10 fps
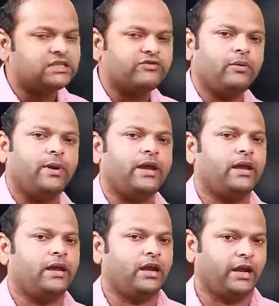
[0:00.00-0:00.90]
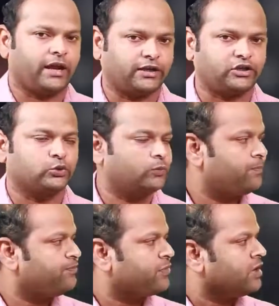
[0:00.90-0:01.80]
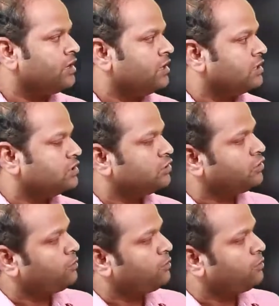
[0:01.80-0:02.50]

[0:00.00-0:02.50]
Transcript: will be negative. So,